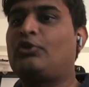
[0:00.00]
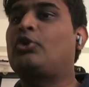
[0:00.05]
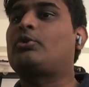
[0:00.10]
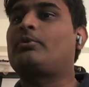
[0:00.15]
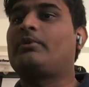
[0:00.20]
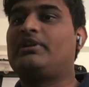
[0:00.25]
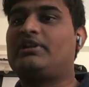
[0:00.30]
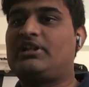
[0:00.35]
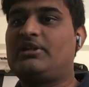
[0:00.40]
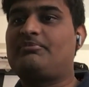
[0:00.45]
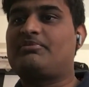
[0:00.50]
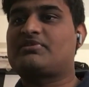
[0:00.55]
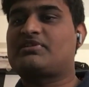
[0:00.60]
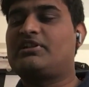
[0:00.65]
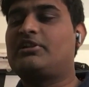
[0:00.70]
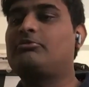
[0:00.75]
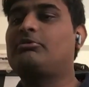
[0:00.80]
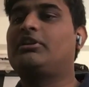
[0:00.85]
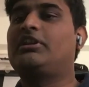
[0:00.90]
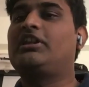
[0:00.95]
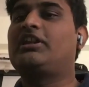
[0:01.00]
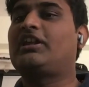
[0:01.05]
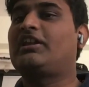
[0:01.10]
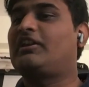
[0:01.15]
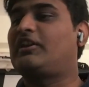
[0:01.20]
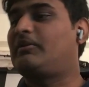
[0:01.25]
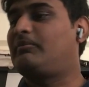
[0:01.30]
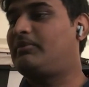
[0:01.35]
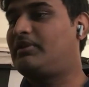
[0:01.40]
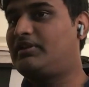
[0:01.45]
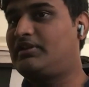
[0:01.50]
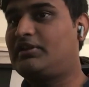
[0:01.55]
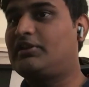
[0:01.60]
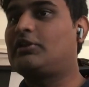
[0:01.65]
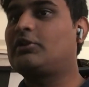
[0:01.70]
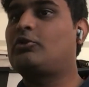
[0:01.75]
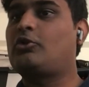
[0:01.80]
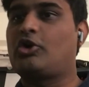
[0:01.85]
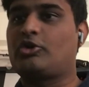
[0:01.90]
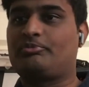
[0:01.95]
10 or 20% money can remain
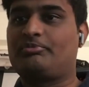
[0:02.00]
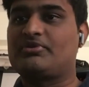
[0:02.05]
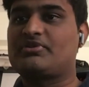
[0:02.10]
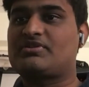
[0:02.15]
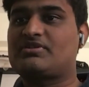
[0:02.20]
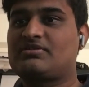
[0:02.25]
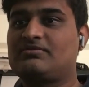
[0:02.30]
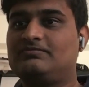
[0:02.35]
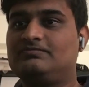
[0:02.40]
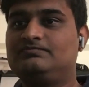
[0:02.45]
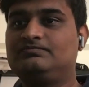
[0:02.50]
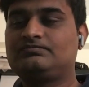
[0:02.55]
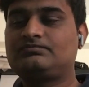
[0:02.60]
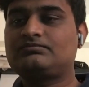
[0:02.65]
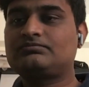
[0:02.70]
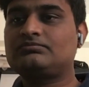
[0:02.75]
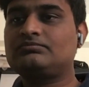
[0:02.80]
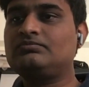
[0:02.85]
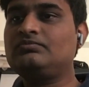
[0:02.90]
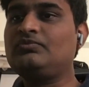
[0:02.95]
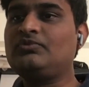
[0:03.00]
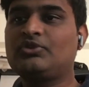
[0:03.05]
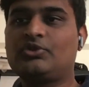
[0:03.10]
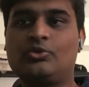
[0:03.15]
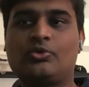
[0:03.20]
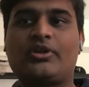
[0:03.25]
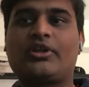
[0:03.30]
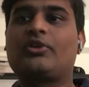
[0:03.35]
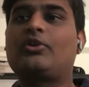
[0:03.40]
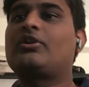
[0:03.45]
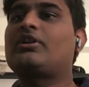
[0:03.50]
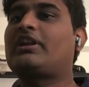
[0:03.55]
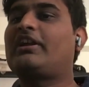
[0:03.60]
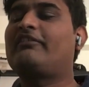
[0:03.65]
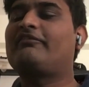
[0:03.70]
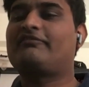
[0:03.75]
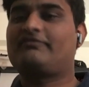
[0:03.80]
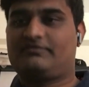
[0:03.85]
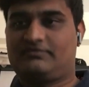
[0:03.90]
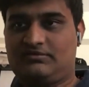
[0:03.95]
in the corpus. You
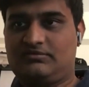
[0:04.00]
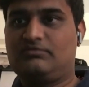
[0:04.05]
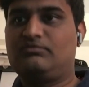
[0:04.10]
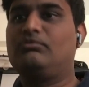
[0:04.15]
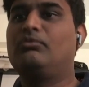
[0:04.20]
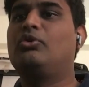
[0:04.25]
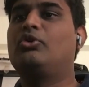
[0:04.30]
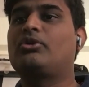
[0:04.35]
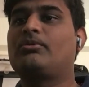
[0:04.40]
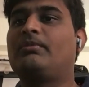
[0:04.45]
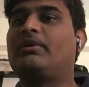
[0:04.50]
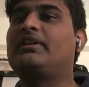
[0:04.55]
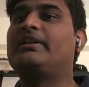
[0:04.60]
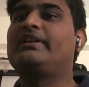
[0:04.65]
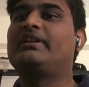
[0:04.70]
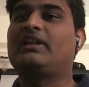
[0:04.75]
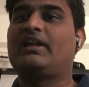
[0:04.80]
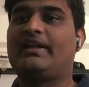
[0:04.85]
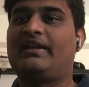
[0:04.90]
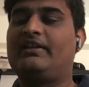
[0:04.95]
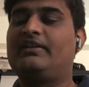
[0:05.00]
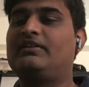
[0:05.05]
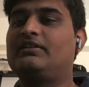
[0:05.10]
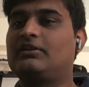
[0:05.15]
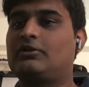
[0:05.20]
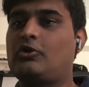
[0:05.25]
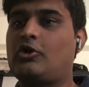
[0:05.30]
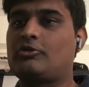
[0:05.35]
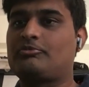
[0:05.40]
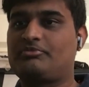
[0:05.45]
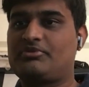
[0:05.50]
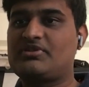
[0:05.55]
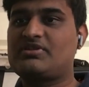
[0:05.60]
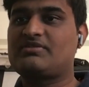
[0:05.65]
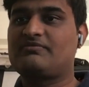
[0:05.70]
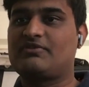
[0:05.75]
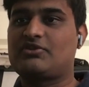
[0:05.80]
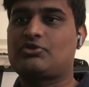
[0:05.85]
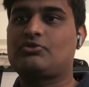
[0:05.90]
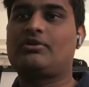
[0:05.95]
cannot have more money lying in the
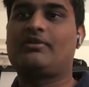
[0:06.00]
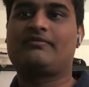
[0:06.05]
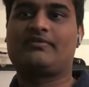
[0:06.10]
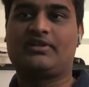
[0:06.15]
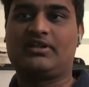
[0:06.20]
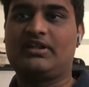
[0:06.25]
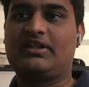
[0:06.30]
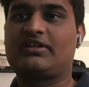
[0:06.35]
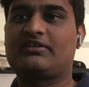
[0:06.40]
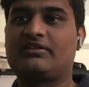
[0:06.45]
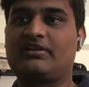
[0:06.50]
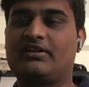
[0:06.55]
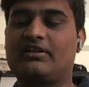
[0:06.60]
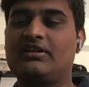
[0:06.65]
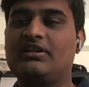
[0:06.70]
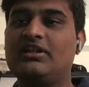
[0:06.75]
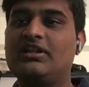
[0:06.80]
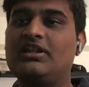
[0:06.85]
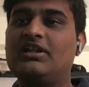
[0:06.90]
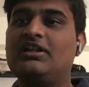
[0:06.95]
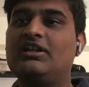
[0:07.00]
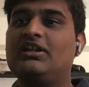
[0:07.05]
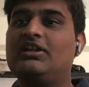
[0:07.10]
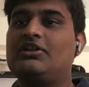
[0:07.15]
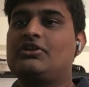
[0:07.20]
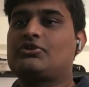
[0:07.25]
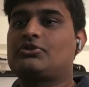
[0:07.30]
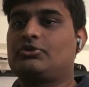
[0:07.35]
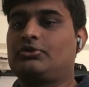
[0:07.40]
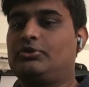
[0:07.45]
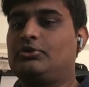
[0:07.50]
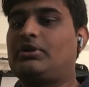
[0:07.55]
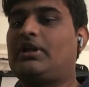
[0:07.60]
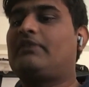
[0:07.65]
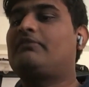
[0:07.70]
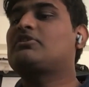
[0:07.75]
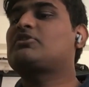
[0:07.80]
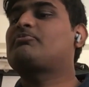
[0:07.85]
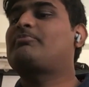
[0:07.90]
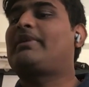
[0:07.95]
corpus which you have collected. So you
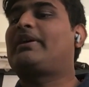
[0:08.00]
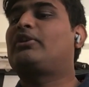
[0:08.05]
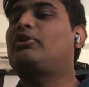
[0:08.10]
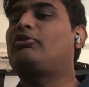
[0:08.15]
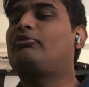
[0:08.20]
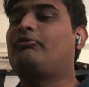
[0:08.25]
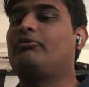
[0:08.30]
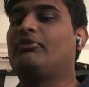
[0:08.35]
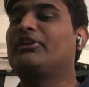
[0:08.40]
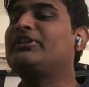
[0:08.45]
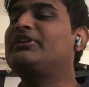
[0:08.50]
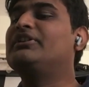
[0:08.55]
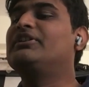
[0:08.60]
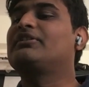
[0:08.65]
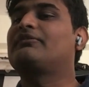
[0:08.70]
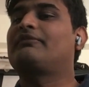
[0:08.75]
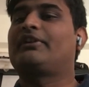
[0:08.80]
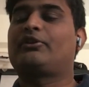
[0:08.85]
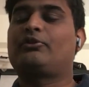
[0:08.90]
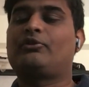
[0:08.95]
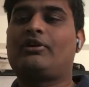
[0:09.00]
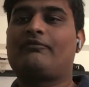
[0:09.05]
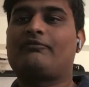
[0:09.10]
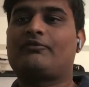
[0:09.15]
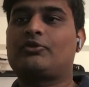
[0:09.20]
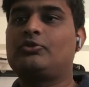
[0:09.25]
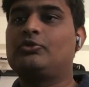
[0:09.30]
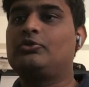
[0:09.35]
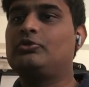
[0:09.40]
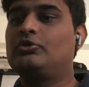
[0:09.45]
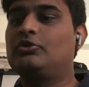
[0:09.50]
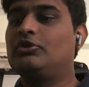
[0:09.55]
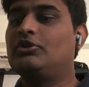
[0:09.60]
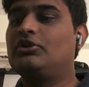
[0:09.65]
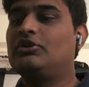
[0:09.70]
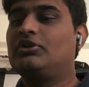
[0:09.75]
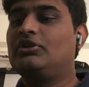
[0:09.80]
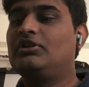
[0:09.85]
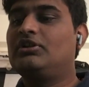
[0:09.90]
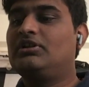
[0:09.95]
have a span of 1 year where you have to